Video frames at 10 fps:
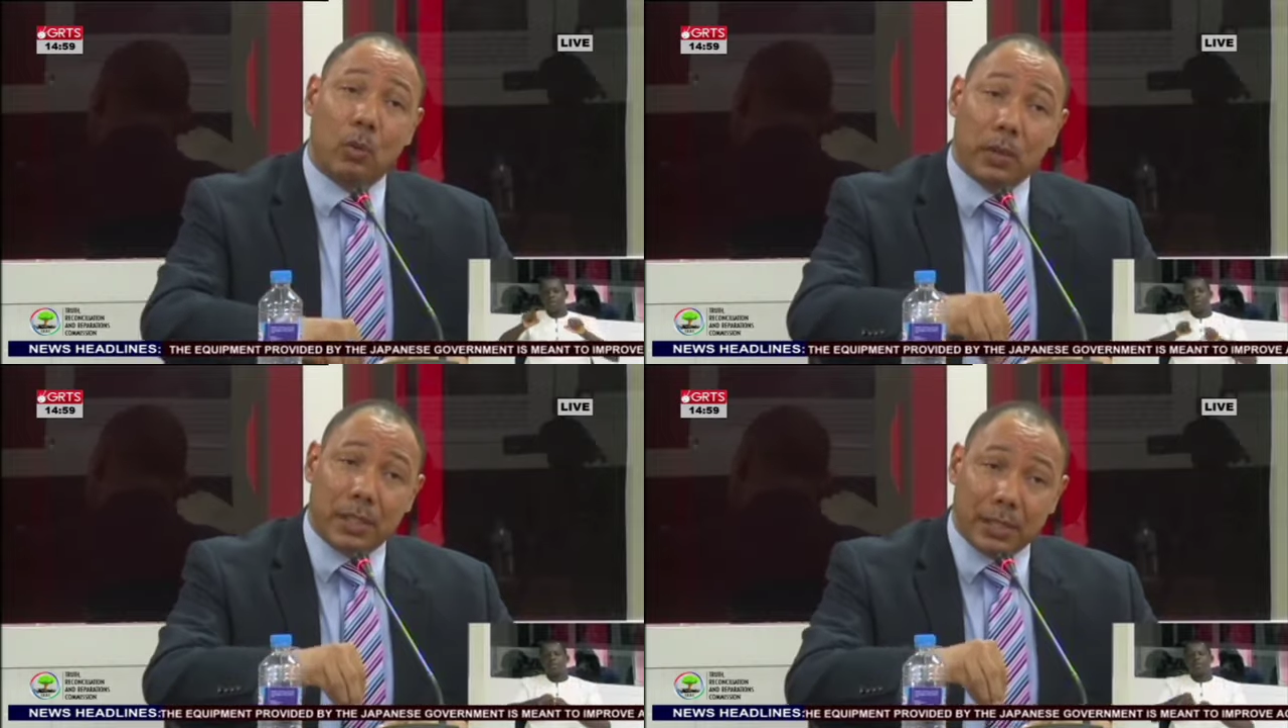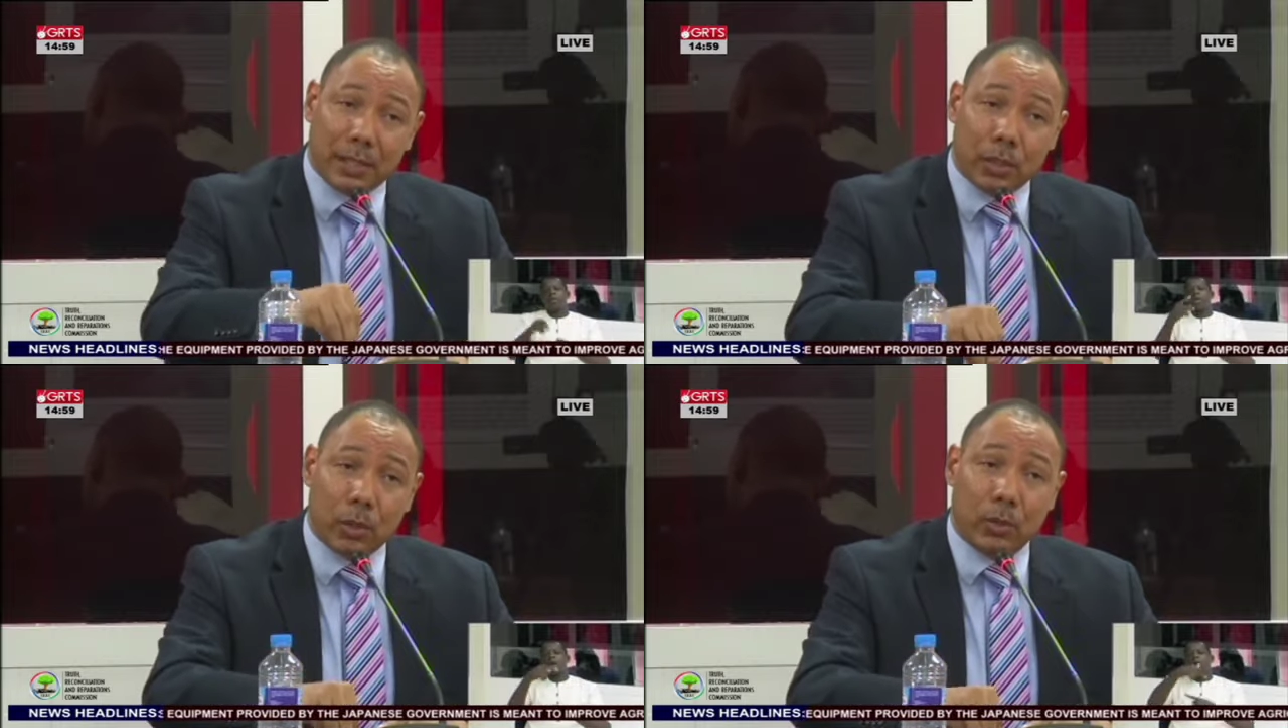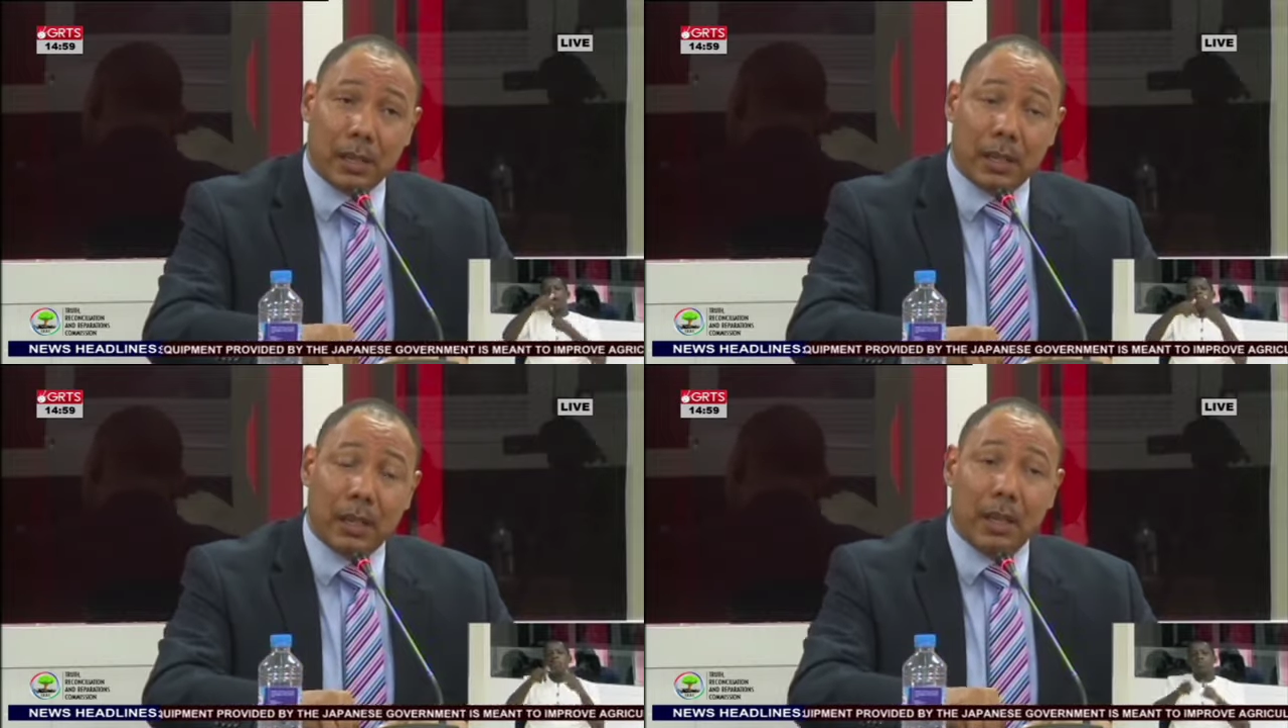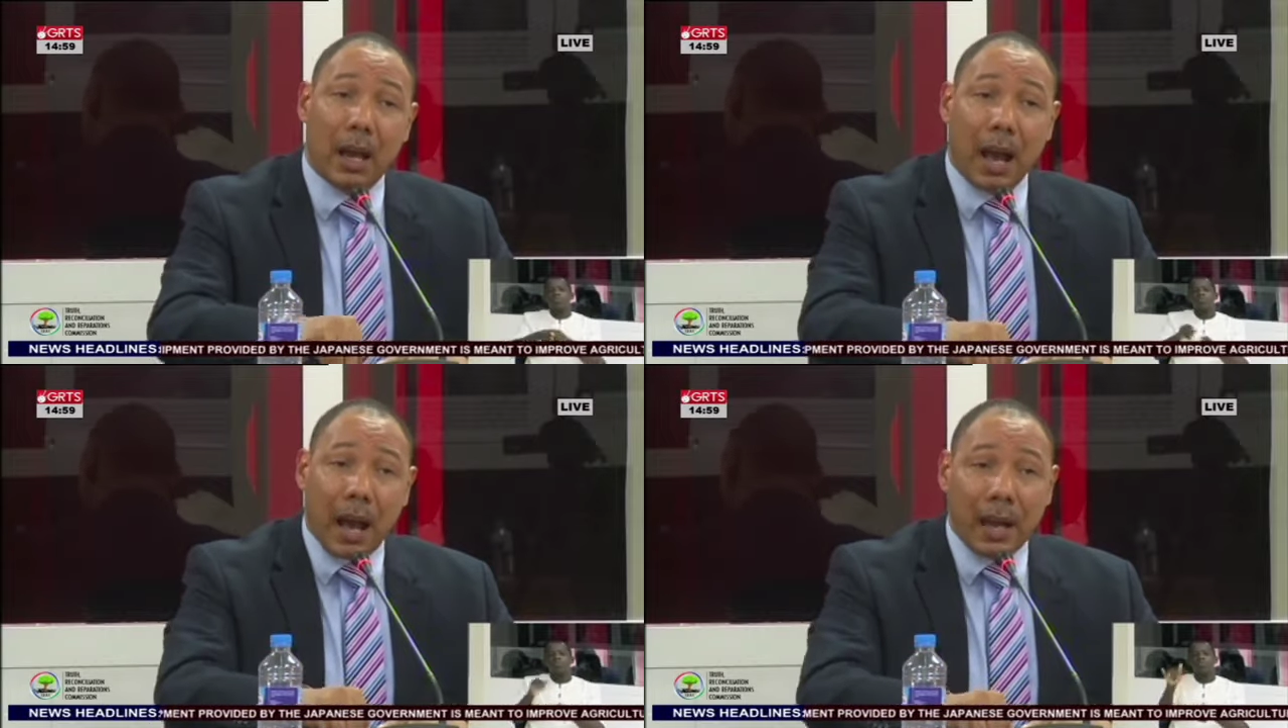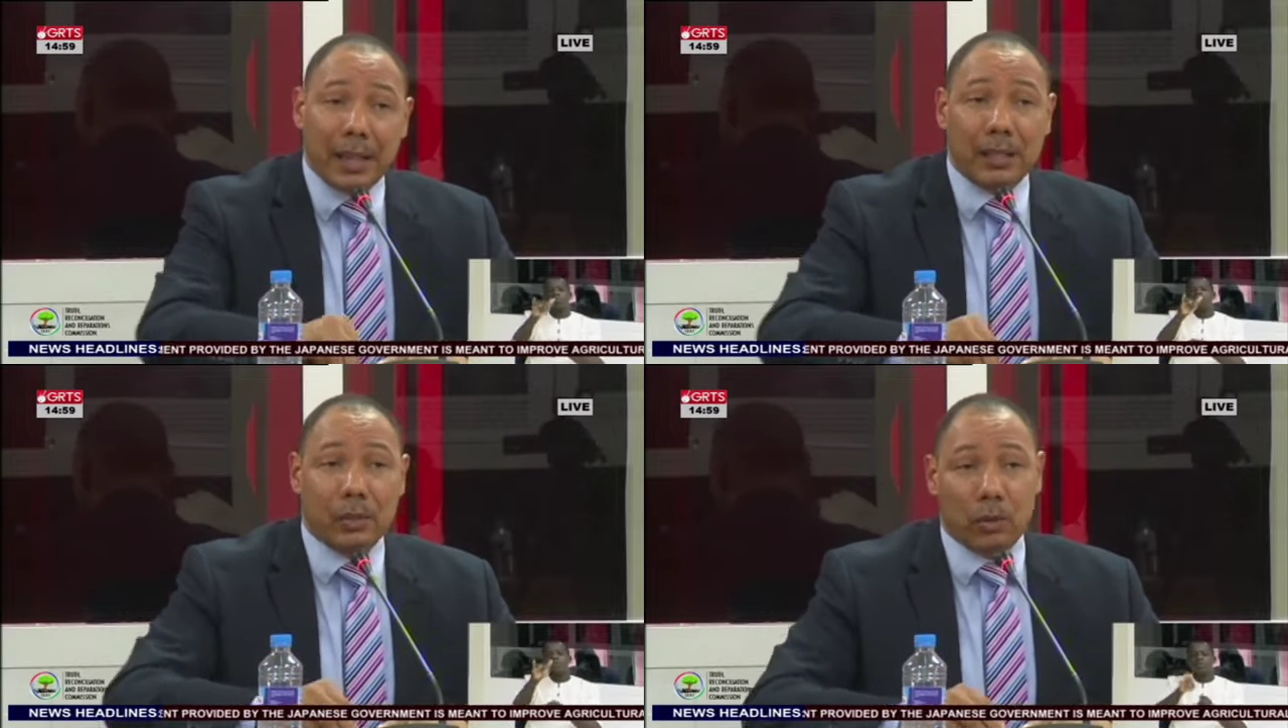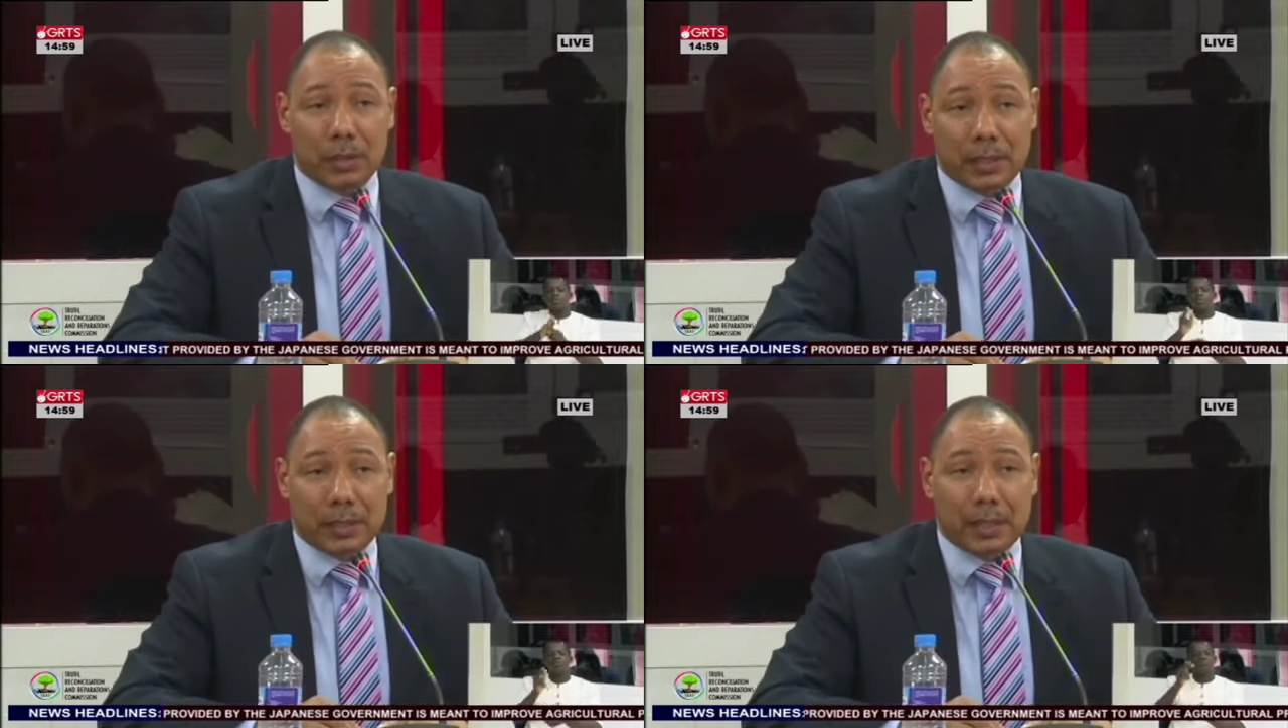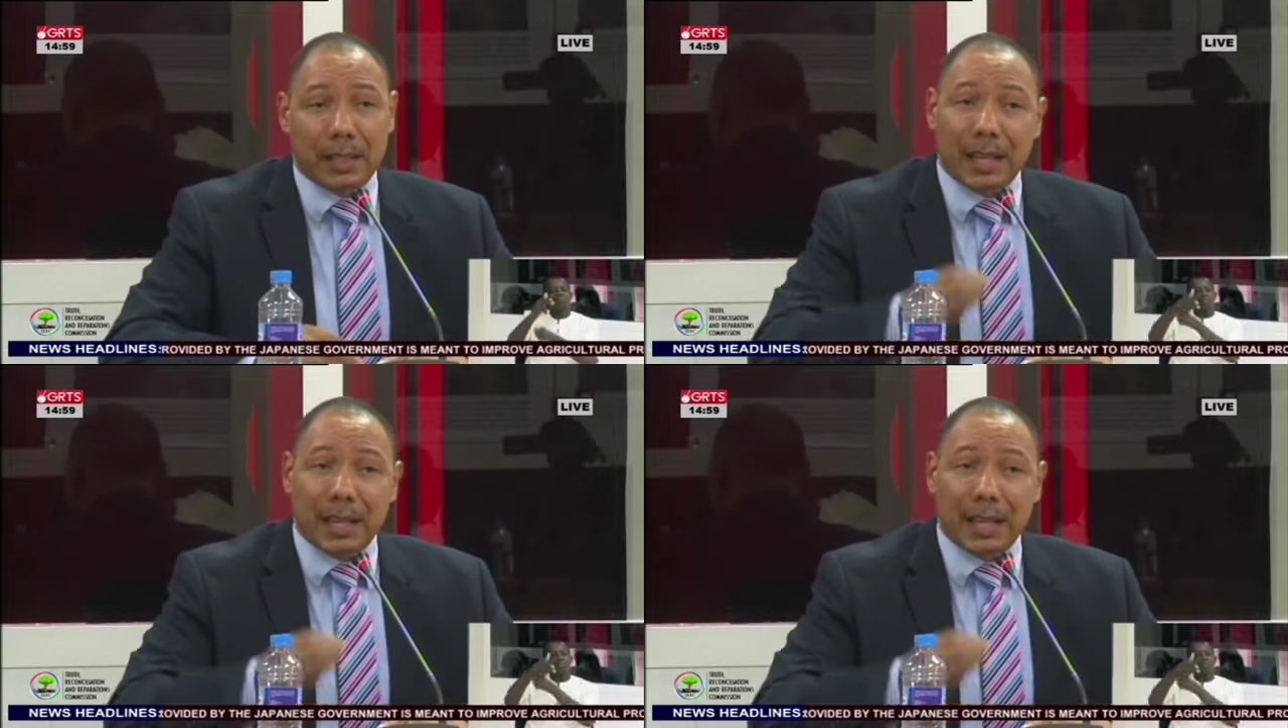which is the shooting, are inconsistent.